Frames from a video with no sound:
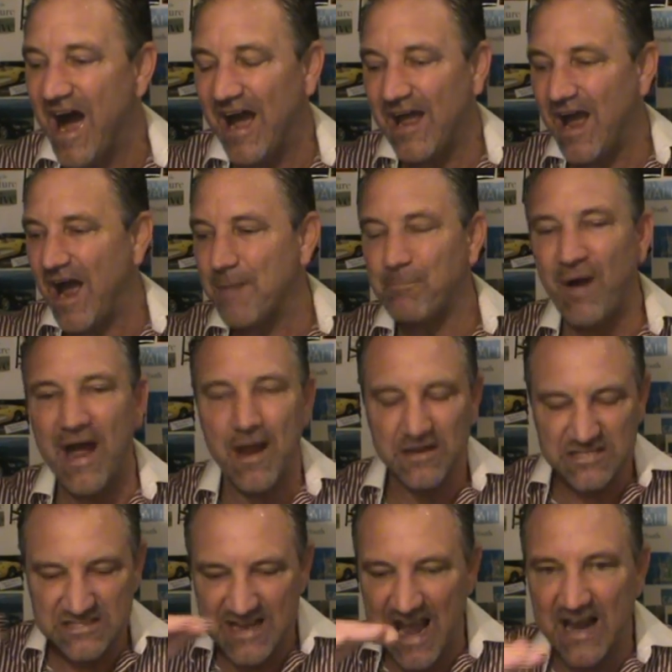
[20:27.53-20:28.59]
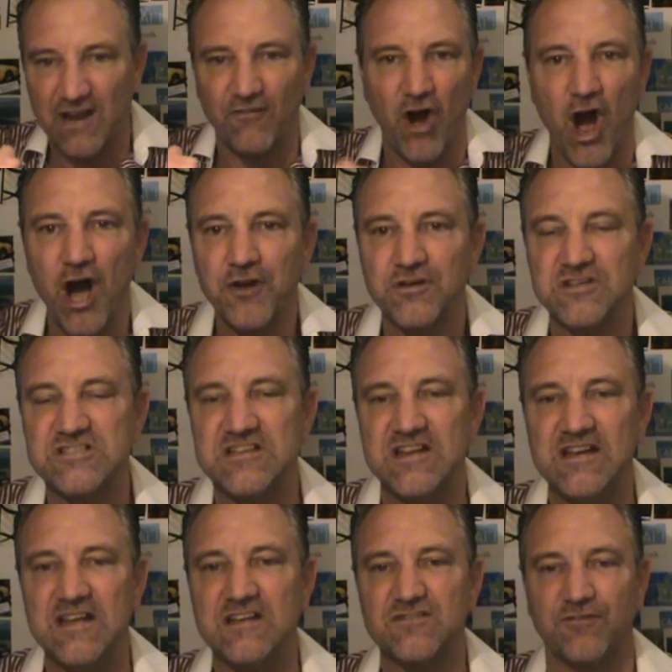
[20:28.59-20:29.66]
I buy a stack of 100
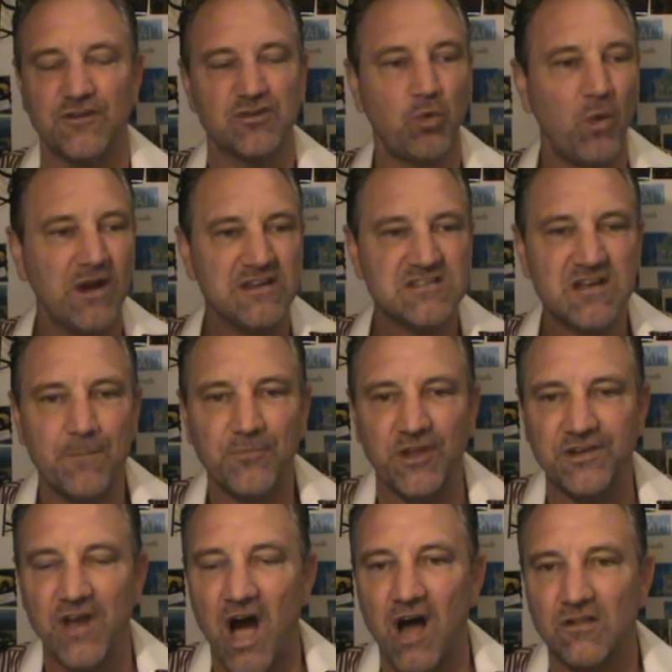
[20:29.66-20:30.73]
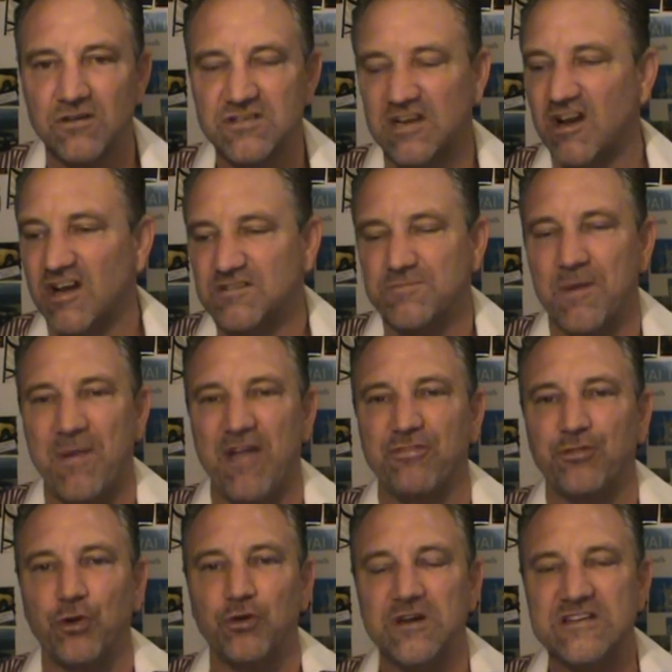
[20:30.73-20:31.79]
CDs for 20-something dollars. It costs me about
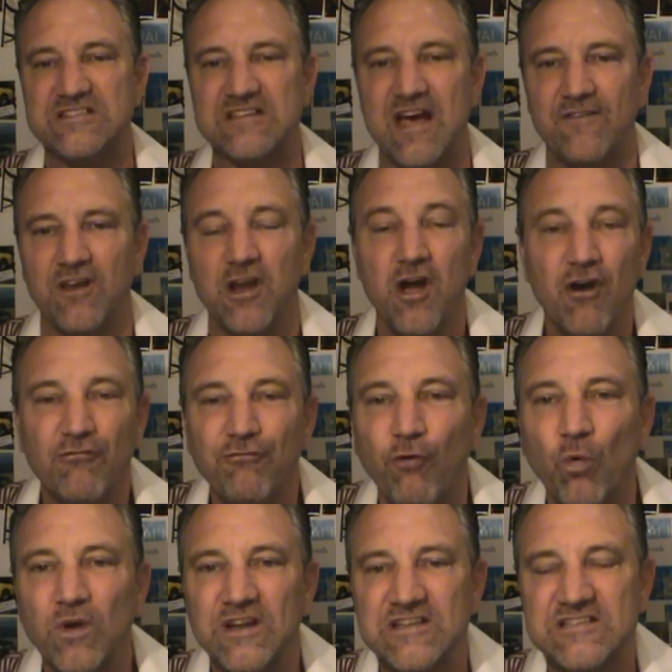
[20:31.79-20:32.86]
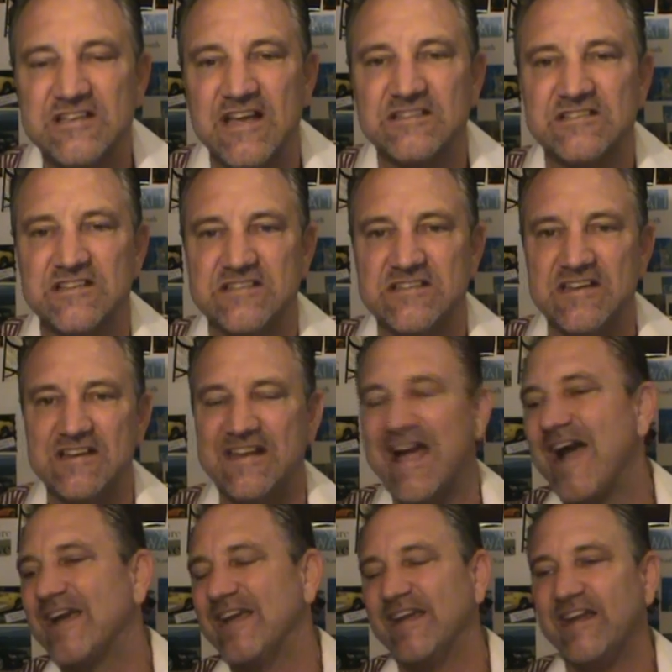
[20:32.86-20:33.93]
40 cents a CD.
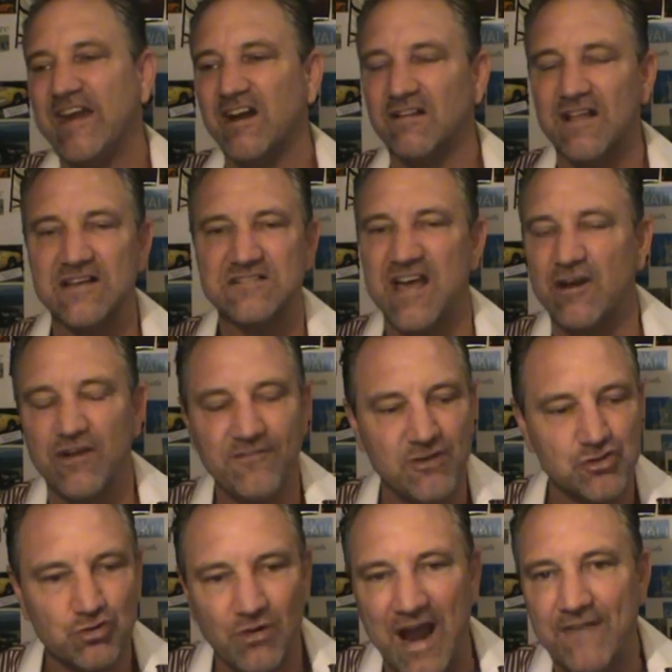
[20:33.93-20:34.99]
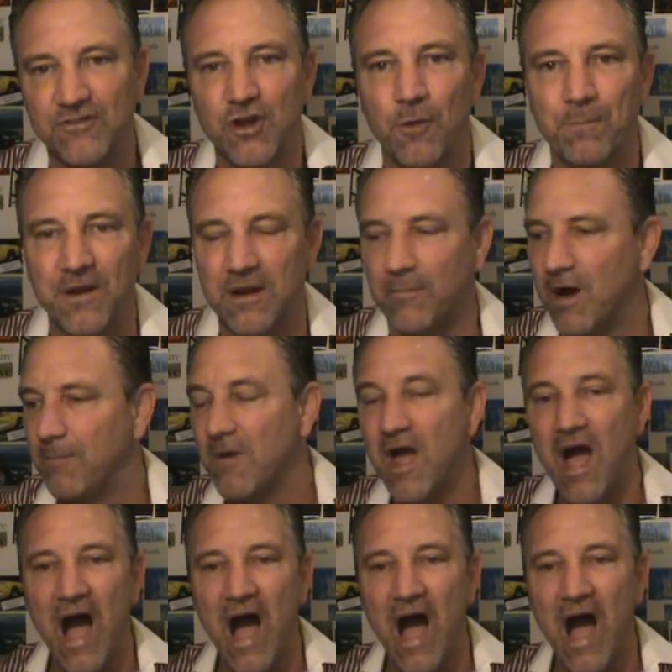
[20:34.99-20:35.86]
I could care less. I don't even drive to go pick them up.